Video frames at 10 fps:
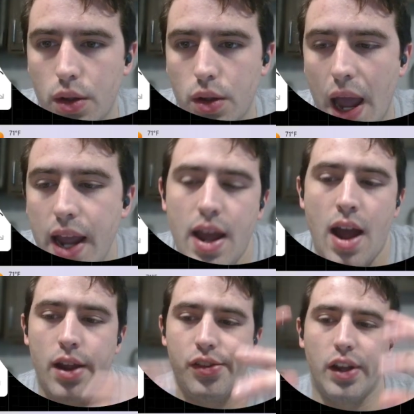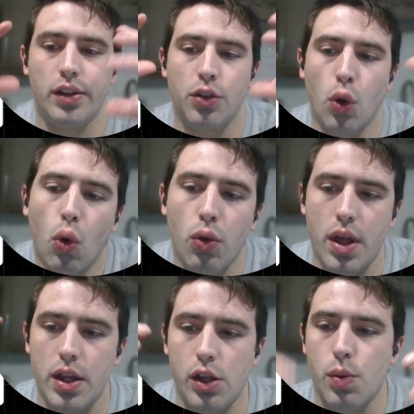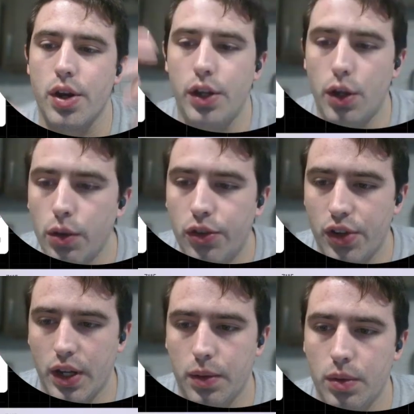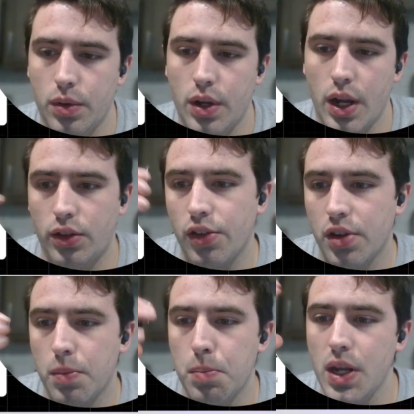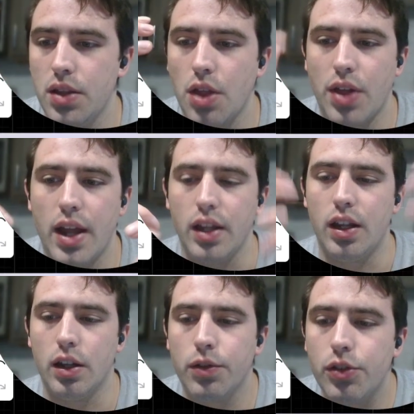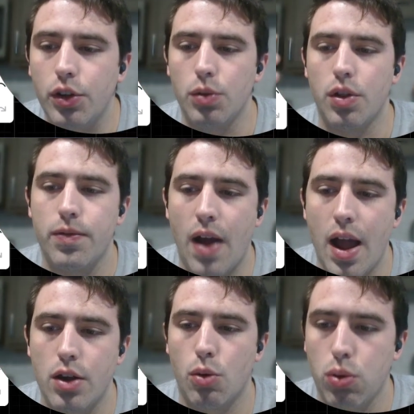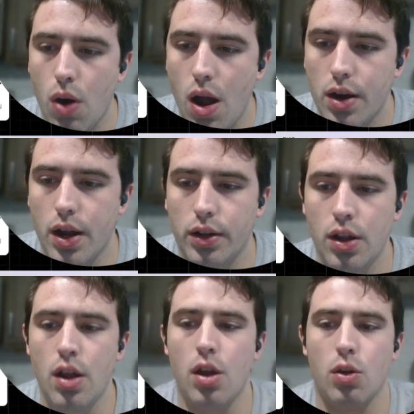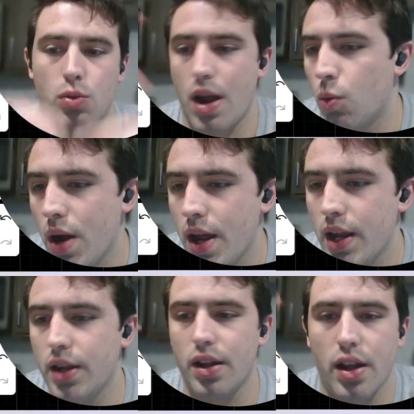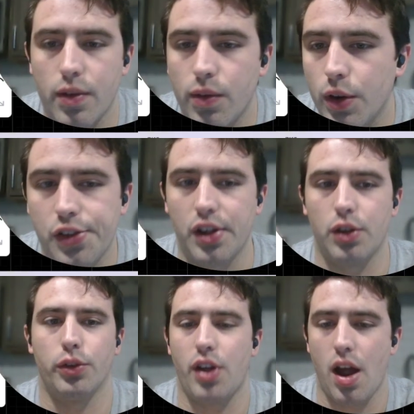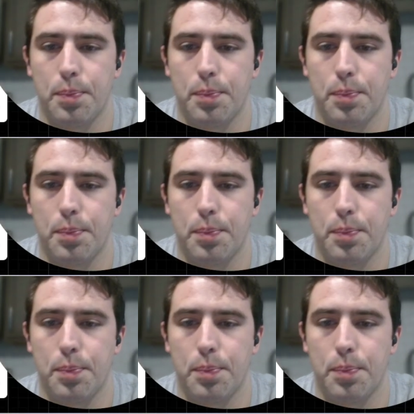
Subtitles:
AI is a tool that you are using. It doesn't mean that that gives you the final product right away every single time.